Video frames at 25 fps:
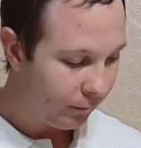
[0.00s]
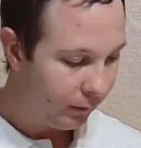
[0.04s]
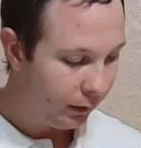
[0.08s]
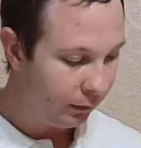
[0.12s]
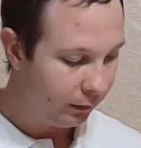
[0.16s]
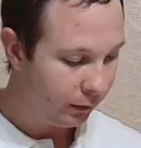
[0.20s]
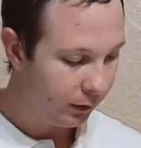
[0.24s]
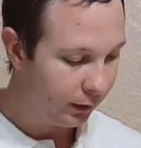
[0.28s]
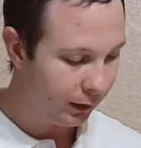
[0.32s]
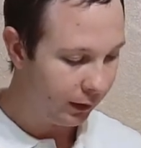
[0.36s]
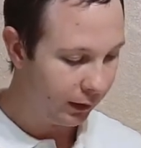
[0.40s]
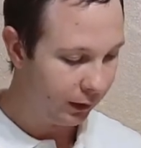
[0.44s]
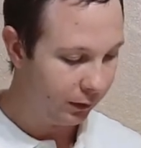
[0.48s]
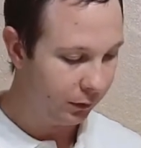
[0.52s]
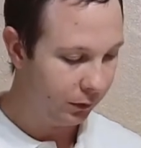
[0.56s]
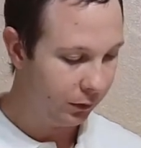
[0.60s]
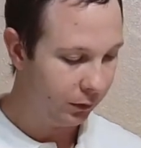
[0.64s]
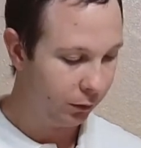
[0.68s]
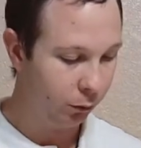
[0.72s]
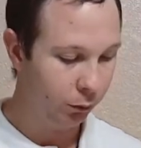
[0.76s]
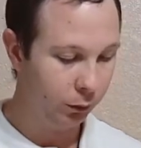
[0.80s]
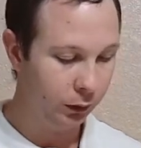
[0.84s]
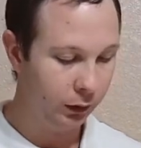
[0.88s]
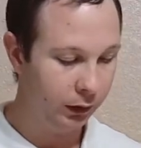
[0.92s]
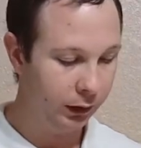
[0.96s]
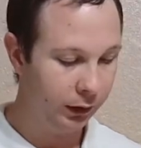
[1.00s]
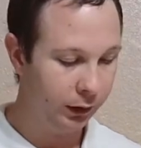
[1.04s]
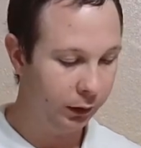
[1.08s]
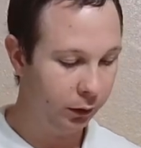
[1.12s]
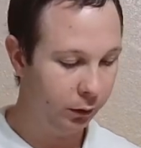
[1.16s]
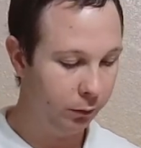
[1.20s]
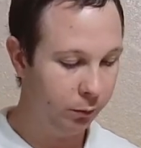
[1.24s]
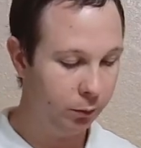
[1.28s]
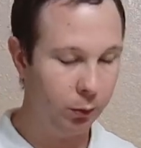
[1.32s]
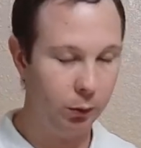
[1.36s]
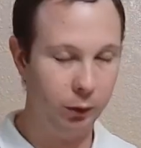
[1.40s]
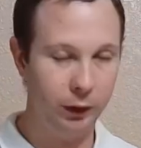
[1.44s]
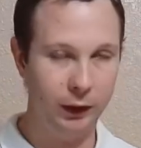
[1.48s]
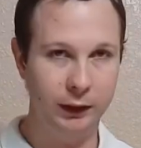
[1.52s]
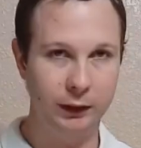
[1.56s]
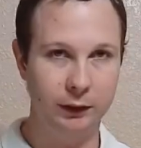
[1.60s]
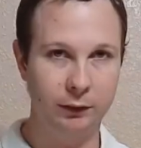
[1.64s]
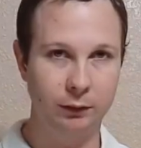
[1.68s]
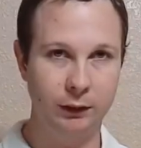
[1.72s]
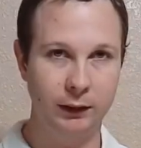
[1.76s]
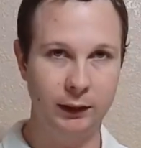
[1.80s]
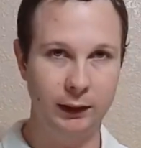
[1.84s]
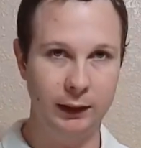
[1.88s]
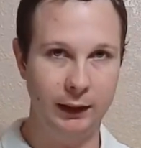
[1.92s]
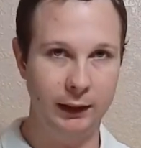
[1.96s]
So those are really good points
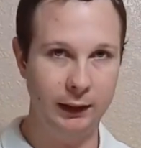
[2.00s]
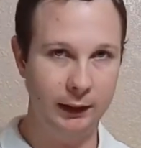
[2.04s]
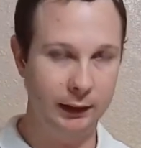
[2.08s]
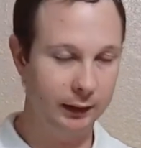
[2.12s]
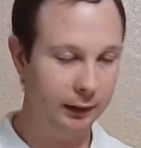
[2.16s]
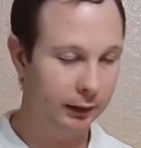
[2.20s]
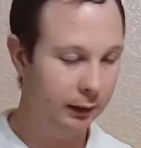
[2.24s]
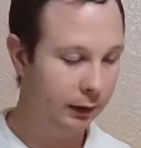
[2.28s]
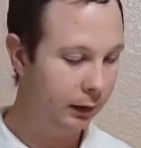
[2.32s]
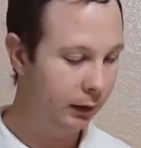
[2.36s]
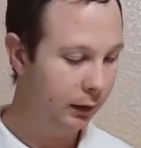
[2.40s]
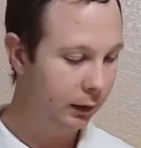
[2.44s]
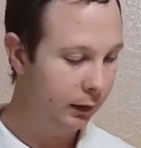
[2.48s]
with these.